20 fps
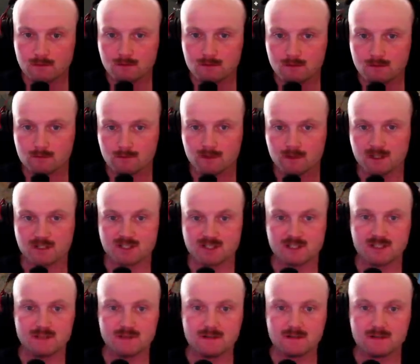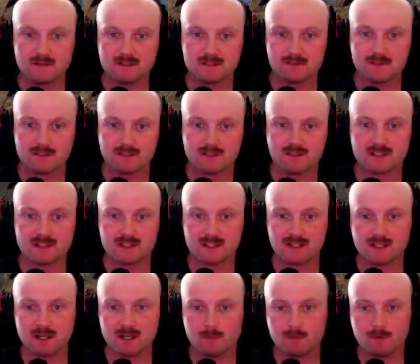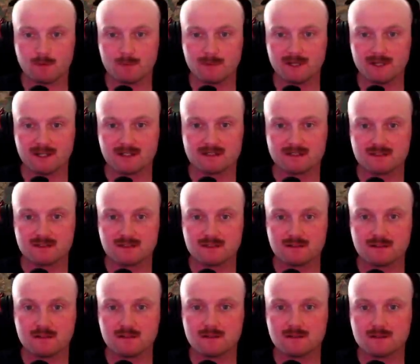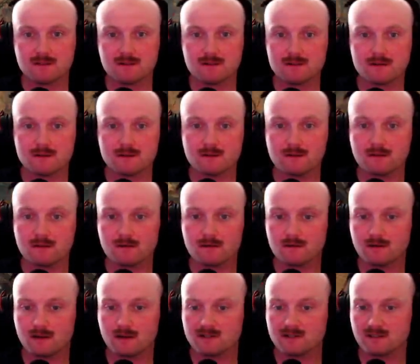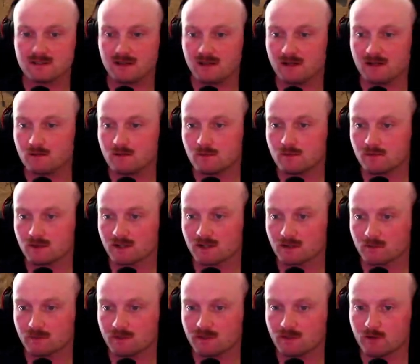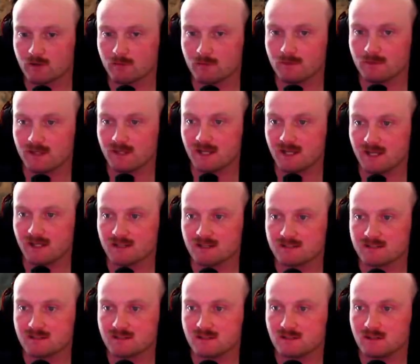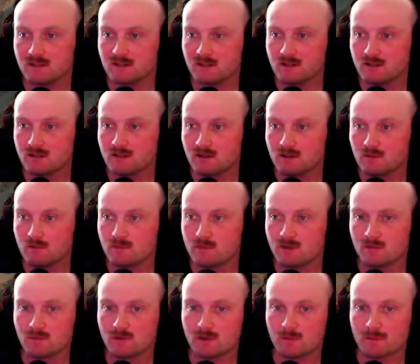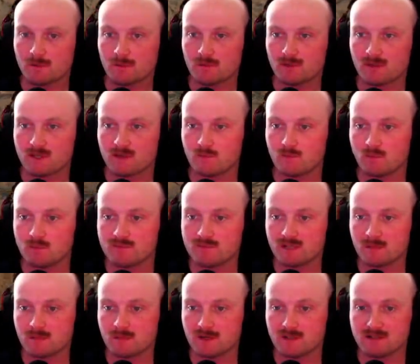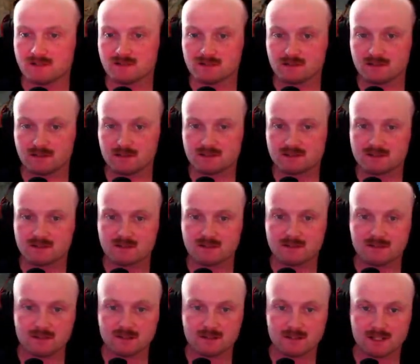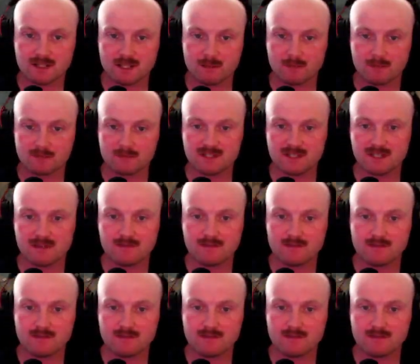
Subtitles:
Rush in. See if we can just get a couple of picks. That's all right. We're going to regroup them. Hit X. We don't want our people to get whooped up on, so let's keep them safe.